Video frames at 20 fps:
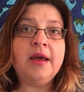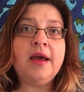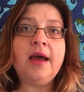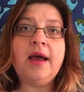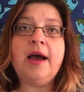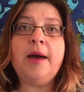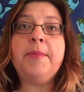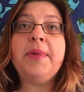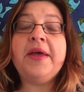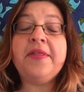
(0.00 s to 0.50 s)

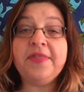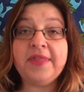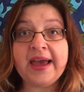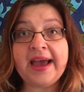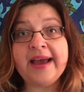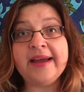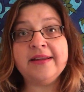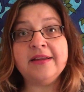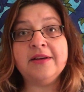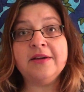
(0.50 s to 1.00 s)
and
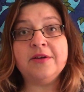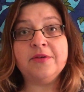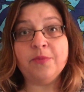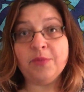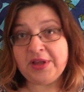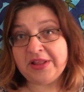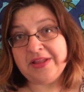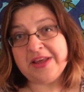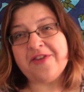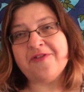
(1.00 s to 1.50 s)
that
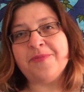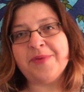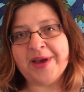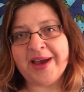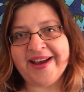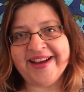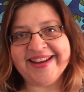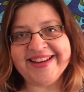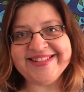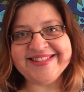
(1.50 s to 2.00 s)
we leave
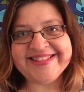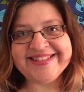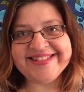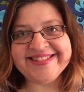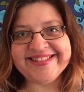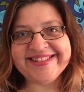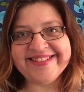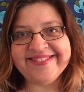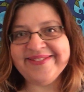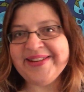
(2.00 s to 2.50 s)
behind.
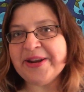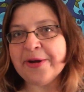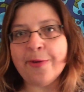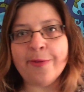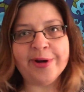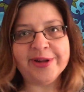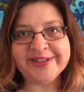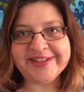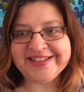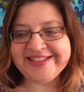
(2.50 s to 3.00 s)
We don't
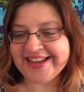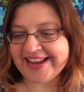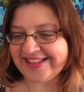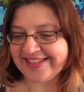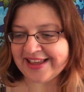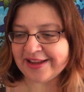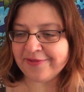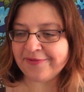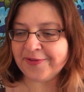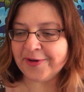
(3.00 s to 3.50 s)
want to
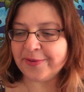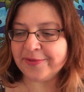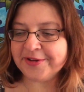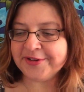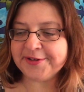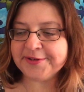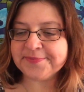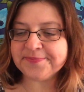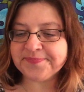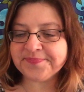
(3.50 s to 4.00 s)
take that
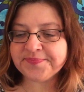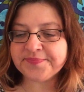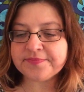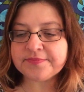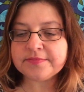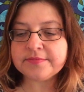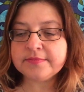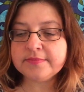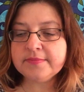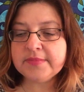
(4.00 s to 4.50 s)
forward.
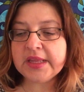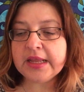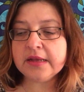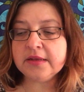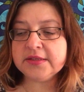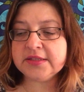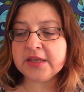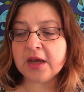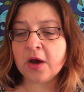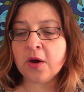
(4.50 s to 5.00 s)

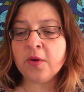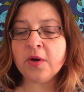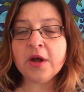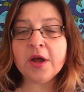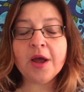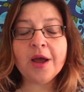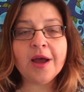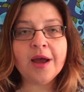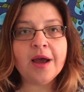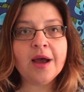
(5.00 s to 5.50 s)
So
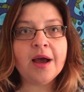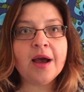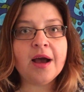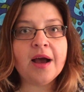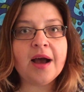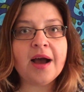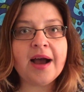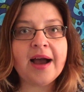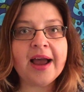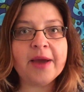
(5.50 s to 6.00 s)

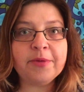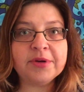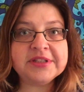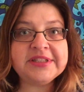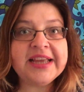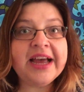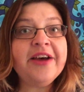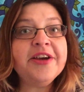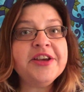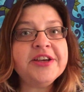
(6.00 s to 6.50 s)
I will
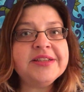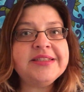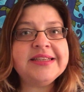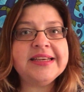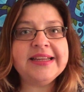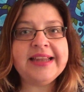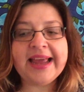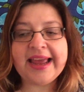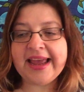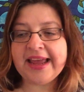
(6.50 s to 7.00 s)
tell you
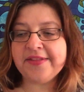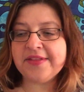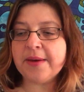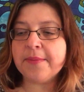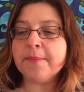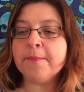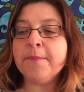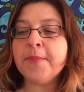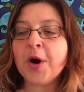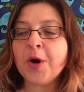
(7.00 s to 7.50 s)
today
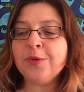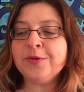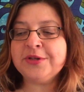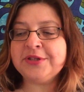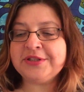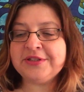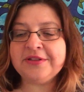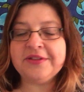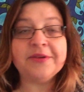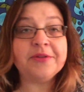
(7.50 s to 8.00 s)
that
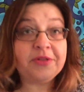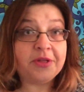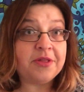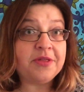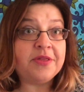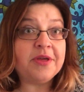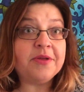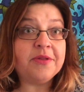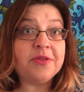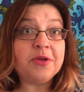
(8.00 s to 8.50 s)

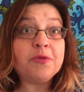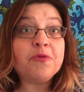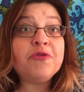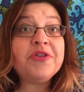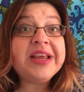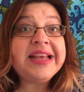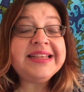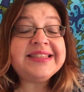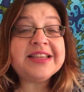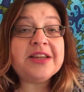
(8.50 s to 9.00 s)
the
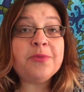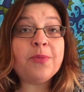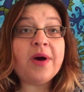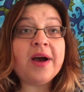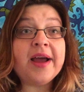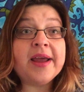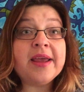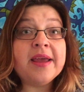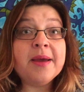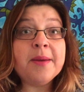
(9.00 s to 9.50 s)
reason
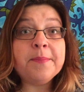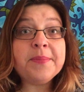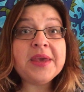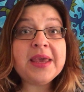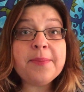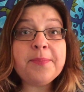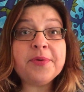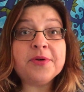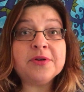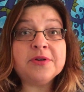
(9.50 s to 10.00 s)
why
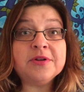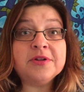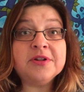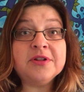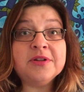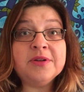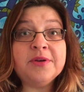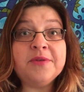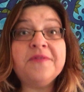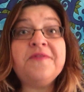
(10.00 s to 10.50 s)

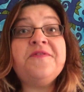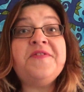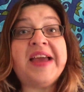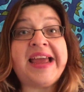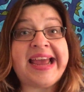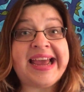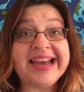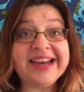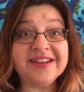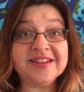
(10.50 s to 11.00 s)
people
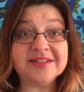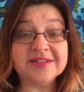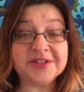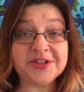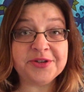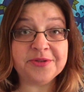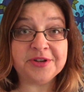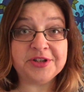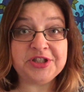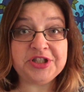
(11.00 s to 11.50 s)
fail
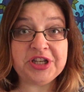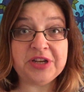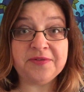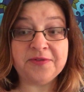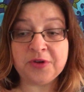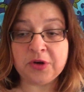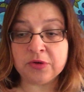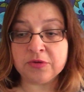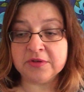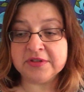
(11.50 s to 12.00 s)
to
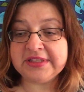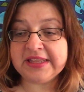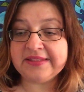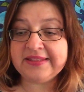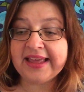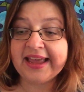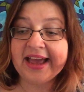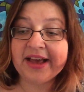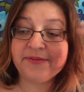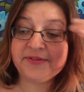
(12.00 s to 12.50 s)
achieve goals that
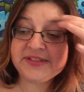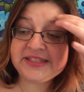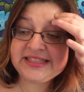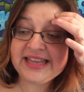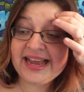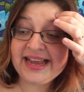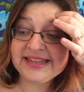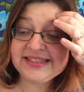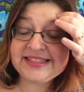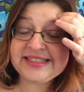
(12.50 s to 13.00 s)
they have
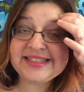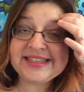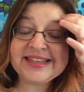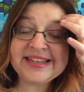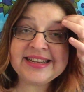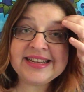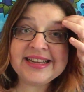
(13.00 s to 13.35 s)
set